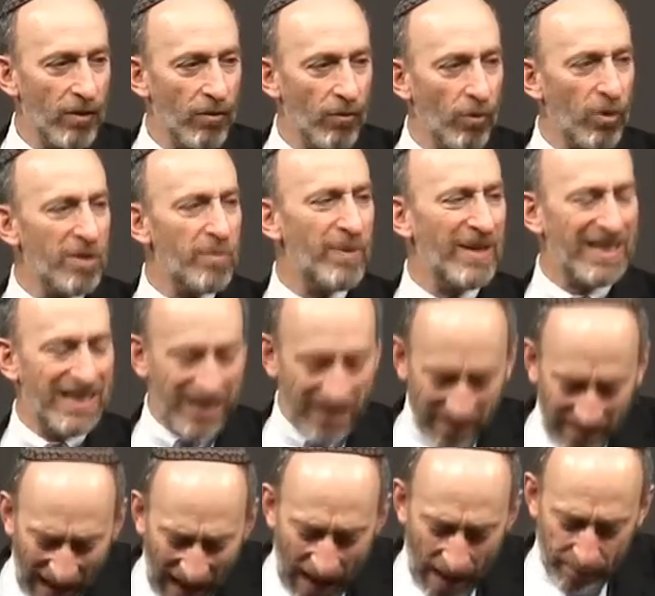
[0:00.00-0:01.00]
would be
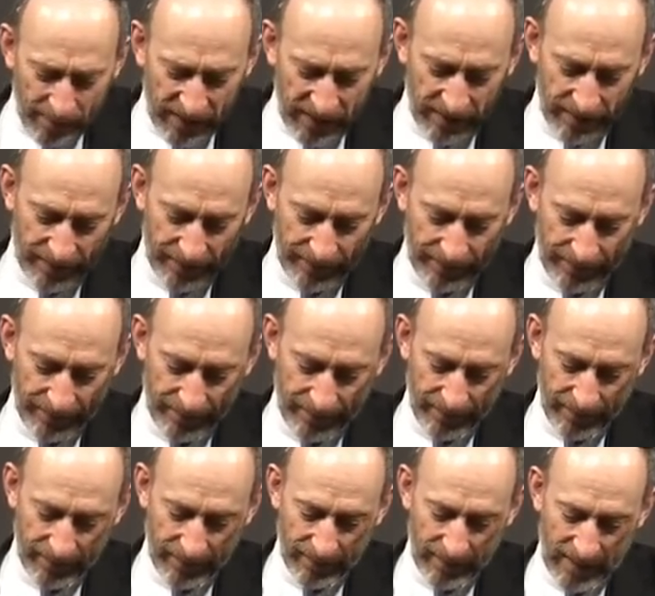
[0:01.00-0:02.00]
stopped.
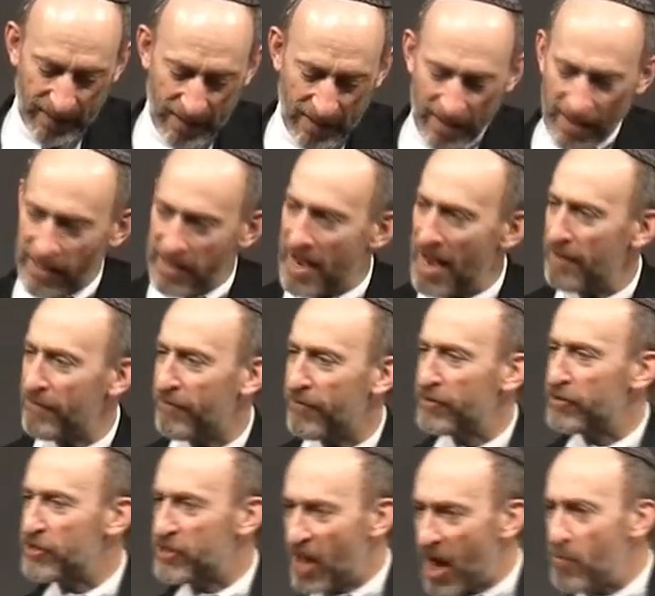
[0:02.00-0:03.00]
Yet for
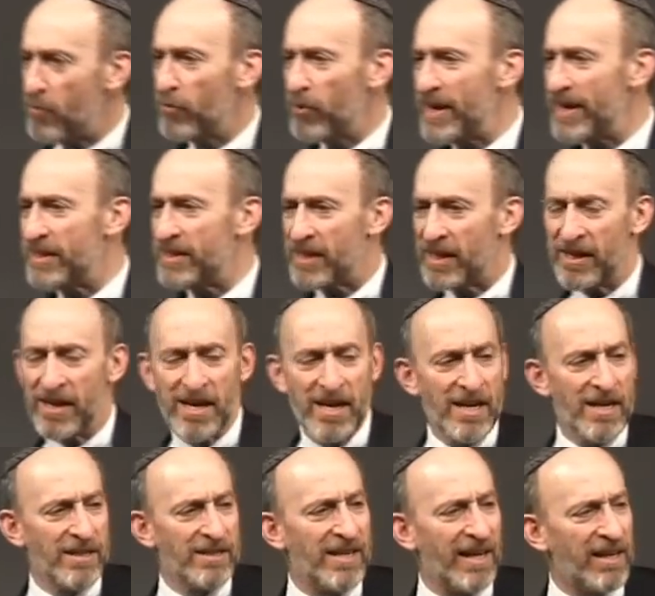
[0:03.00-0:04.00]
some reason,
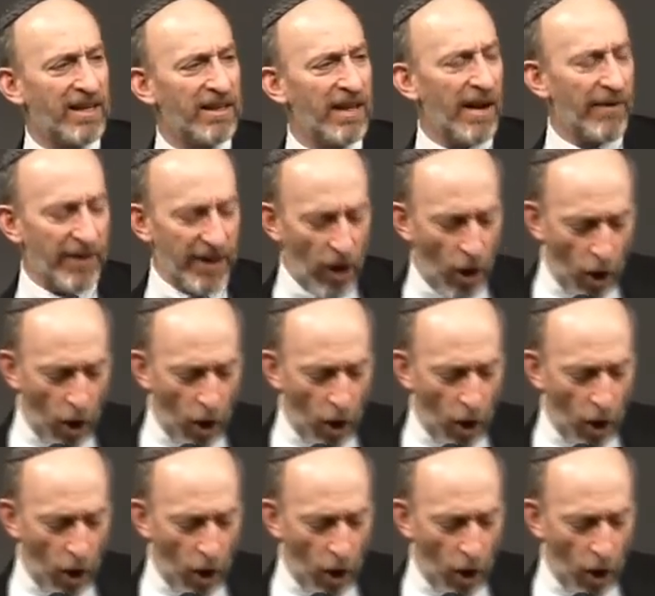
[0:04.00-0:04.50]
declaring